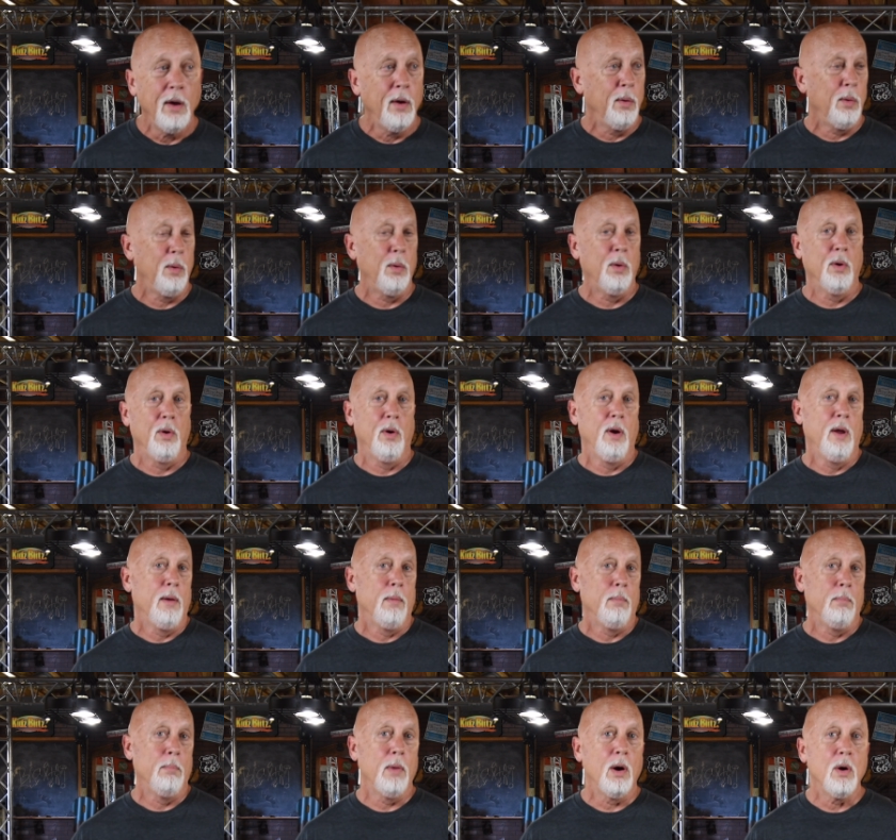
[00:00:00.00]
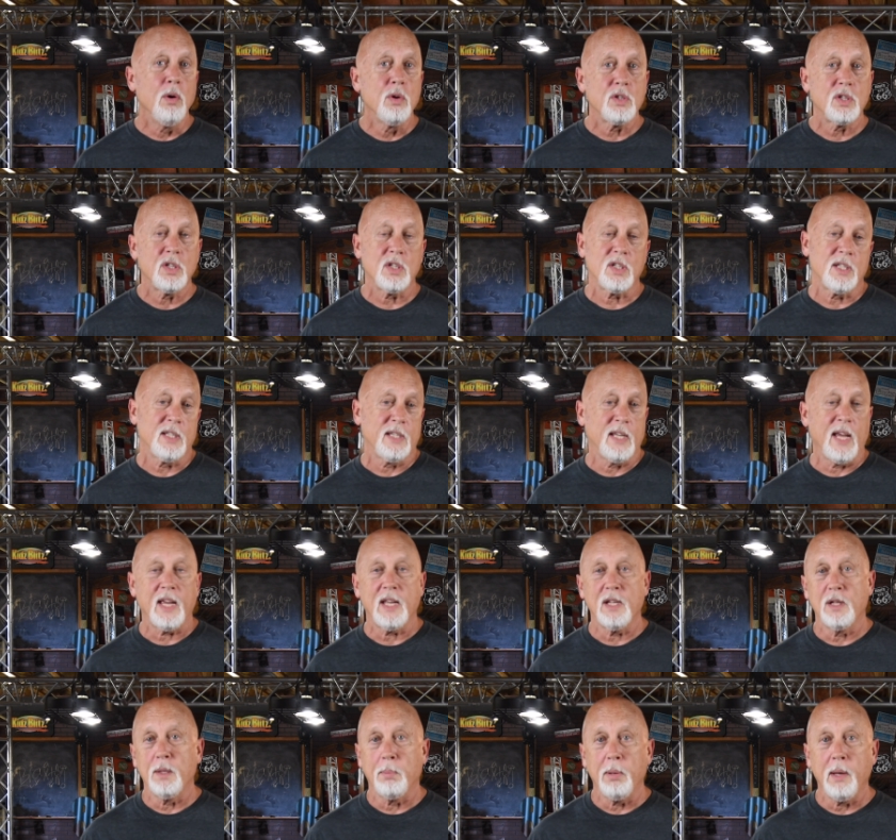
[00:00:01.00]
or Moses
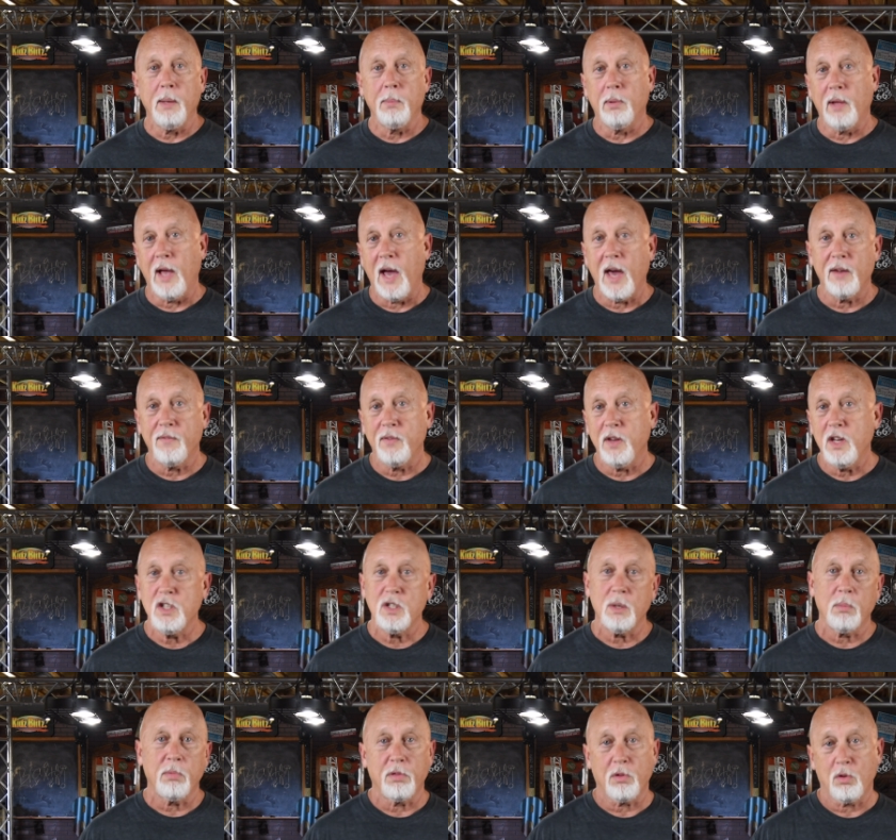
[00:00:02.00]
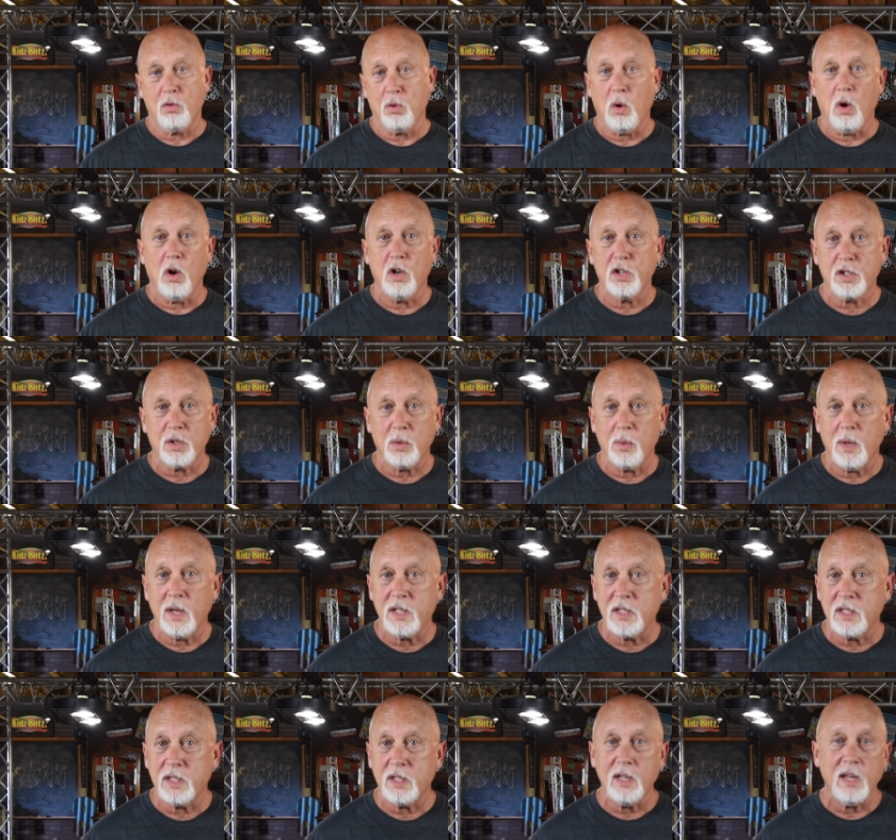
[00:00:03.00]
taking the people out of Egypt, cross the
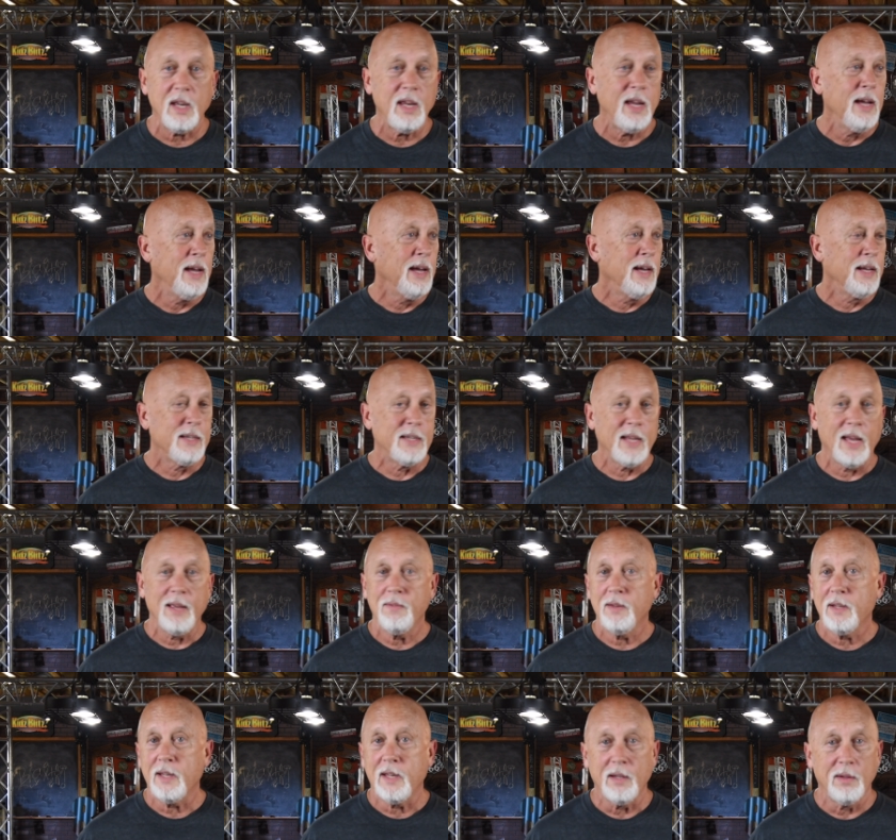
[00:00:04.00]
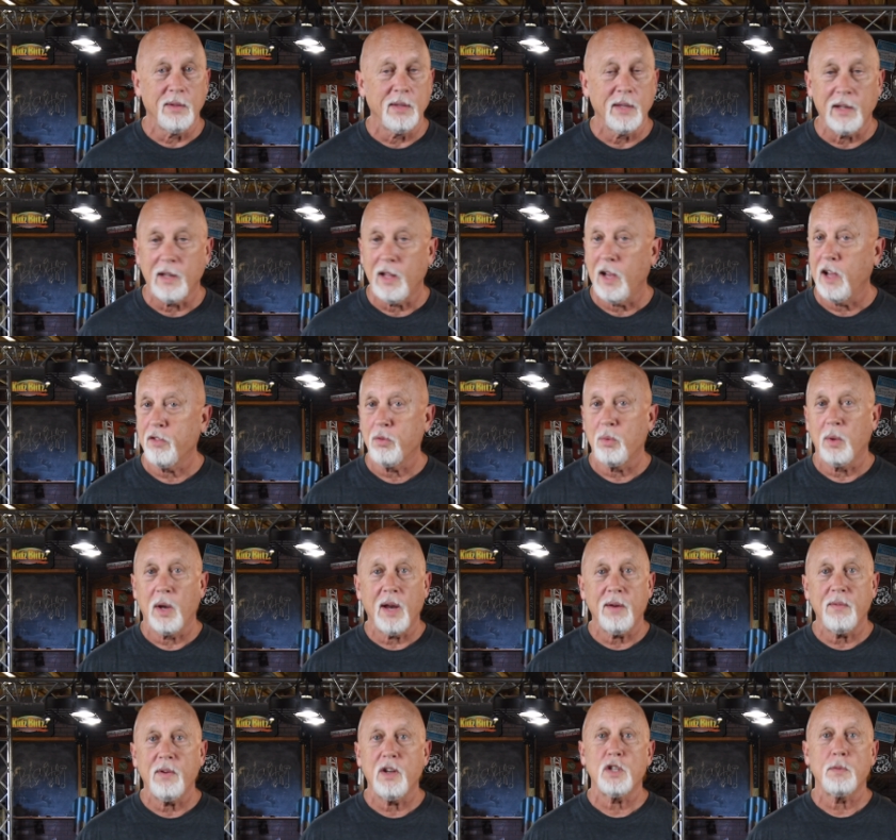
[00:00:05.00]
Red Sea, David killing Goliath,
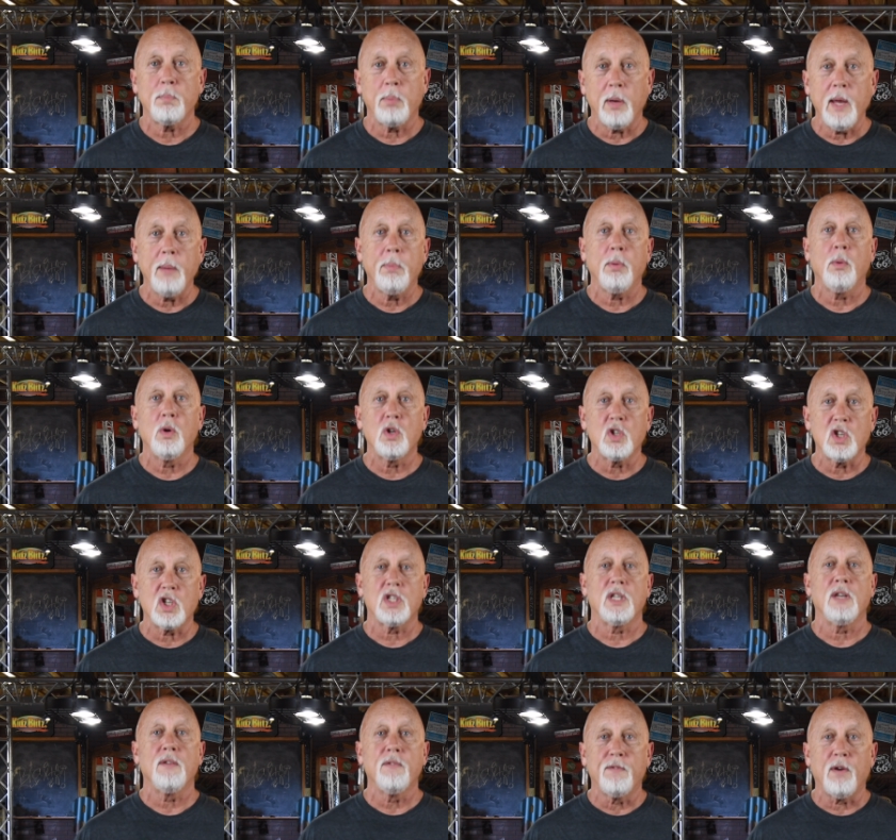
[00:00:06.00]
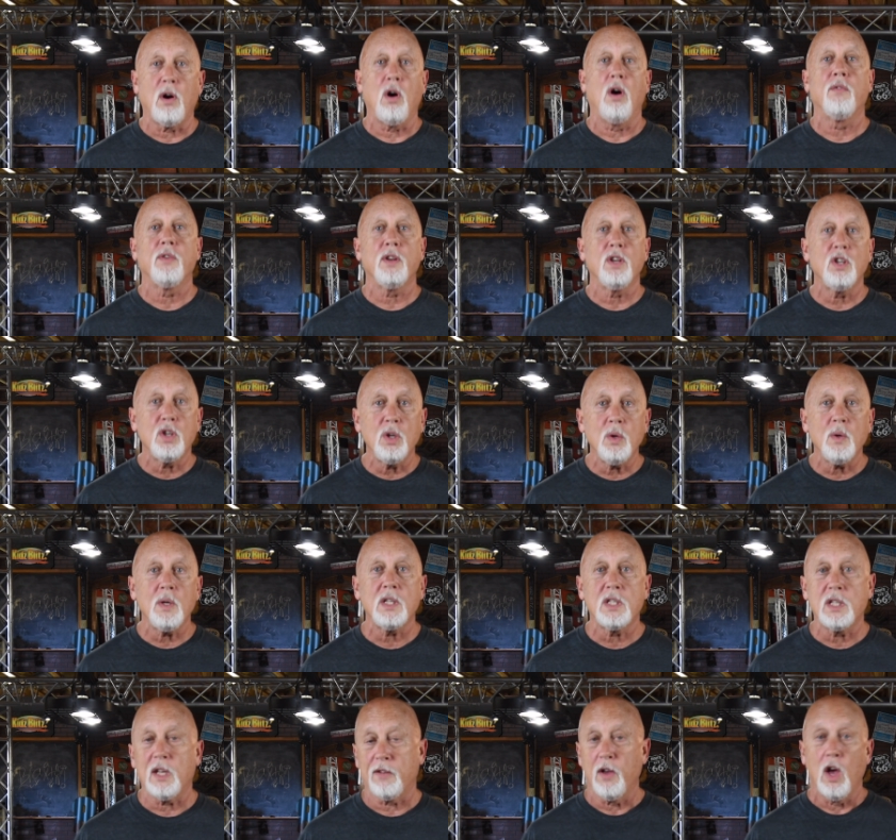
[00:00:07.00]
whatever it is, people were just involved in doing
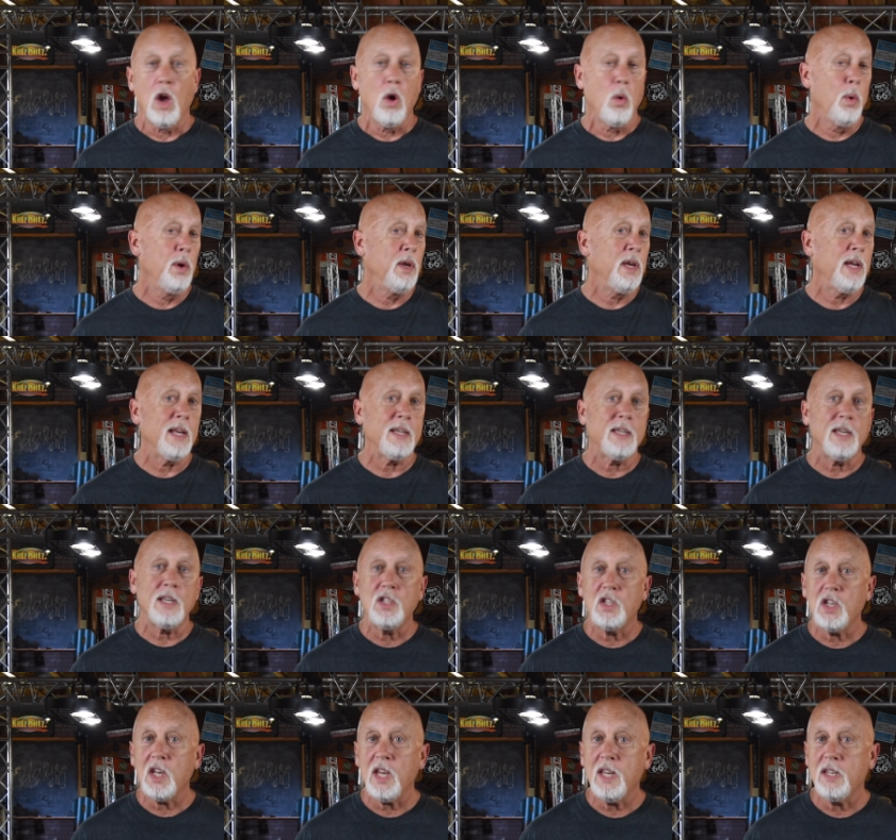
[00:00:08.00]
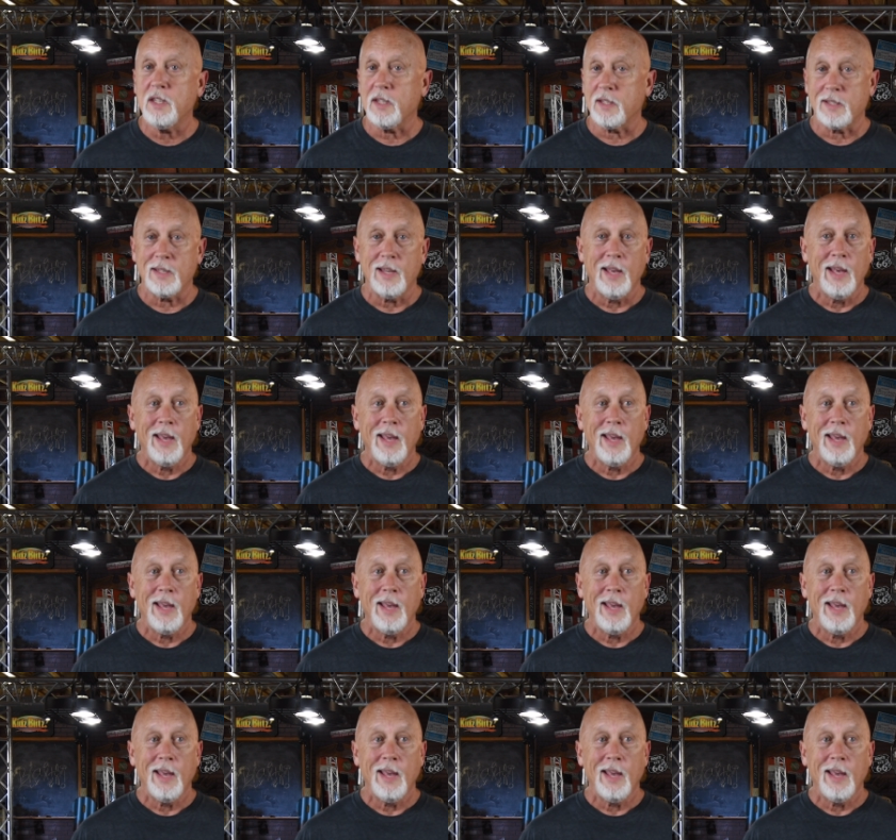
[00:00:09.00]
stuff. When you get to Jesus,